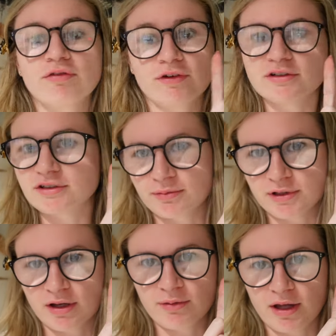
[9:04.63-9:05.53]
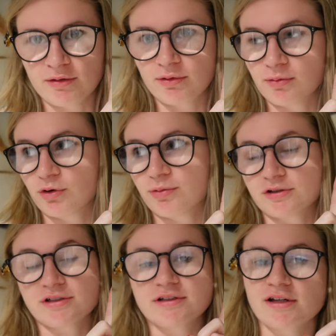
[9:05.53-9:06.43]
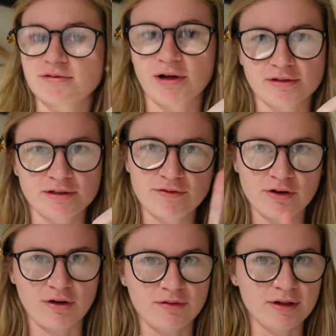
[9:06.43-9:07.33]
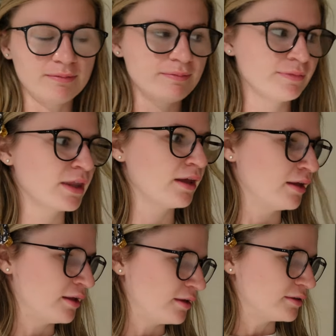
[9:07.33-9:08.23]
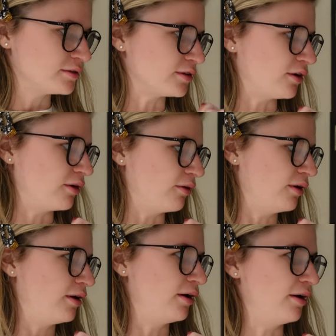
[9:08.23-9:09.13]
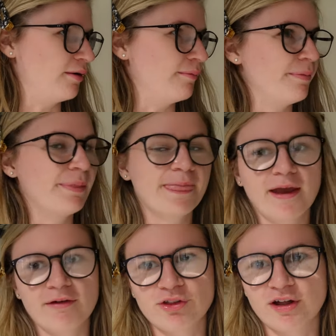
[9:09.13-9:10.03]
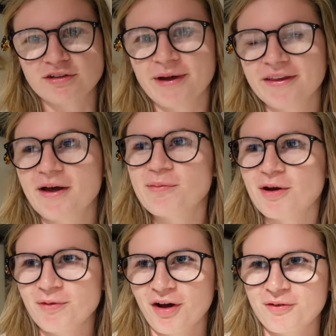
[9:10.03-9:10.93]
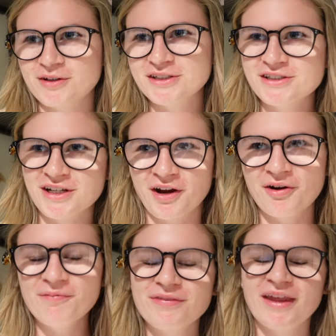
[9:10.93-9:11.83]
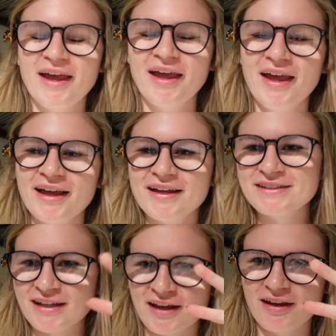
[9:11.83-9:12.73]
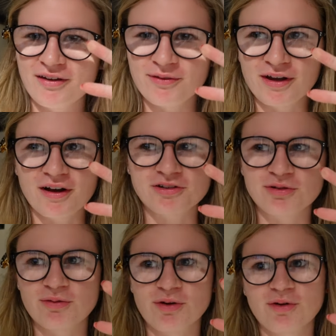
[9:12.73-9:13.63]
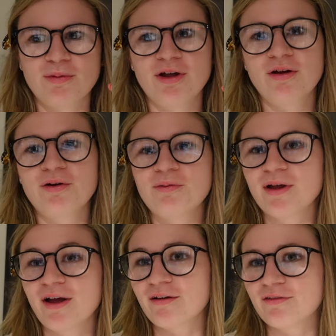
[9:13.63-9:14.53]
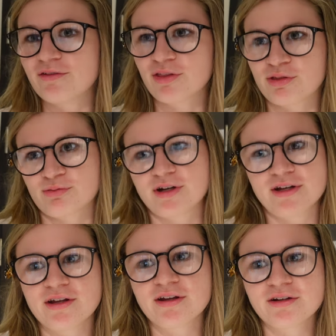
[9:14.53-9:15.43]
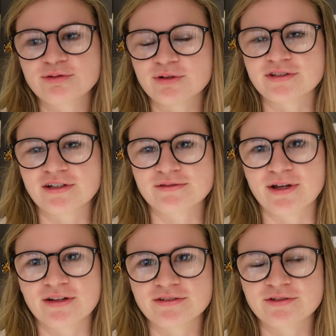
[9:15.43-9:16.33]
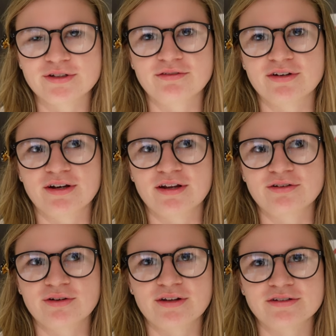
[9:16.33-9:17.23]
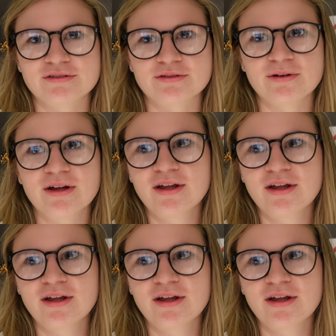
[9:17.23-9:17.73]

first update, we had one more person test positive for COVID. So um, I have thoughts about that, but I'm not going to share. Second, we got to our room. We have three twin-size beds, so David and I don't get to